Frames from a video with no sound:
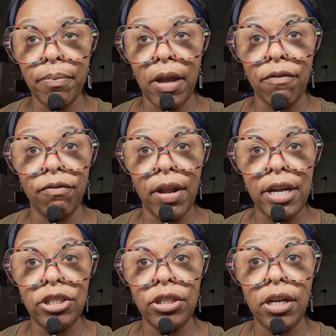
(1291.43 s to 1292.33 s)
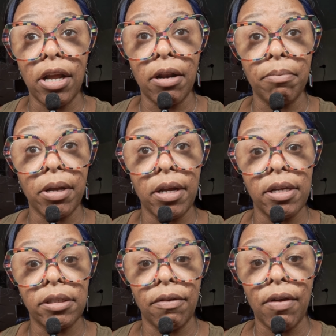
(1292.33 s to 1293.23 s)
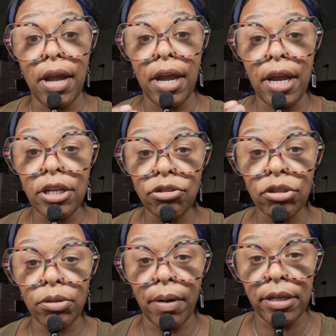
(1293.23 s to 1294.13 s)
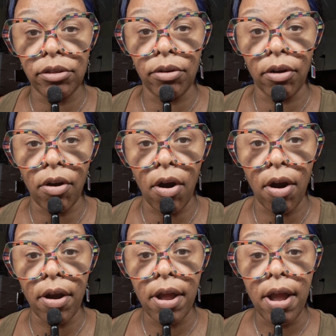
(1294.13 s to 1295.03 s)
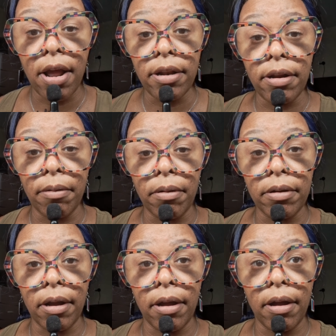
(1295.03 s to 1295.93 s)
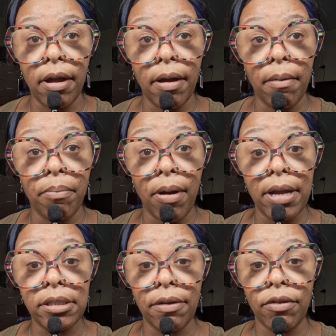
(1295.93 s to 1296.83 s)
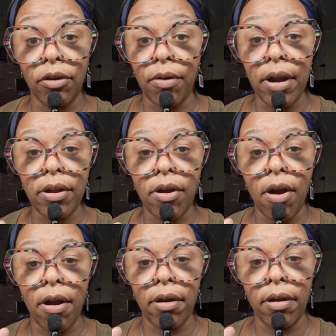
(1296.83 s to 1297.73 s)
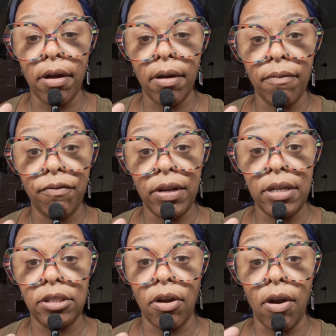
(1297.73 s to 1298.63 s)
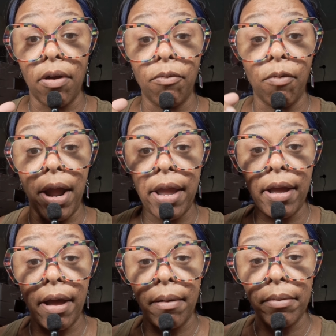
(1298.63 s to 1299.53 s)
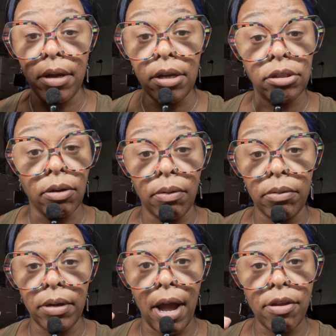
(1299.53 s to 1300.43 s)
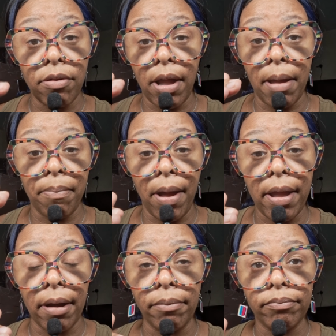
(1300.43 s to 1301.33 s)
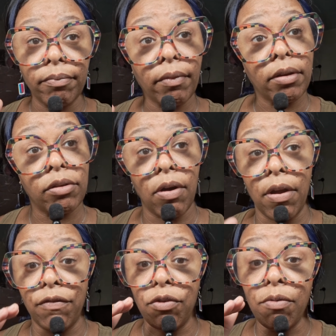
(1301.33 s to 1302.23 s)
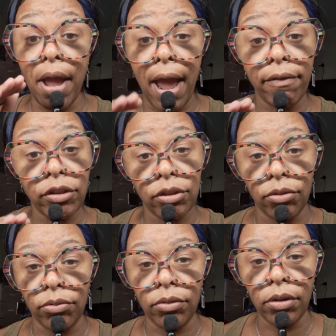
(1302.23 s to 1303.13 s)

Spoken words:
inflation and because of interest rates on the card, the price of the credit card fees are way up. So now you can't pay them. So if you have to,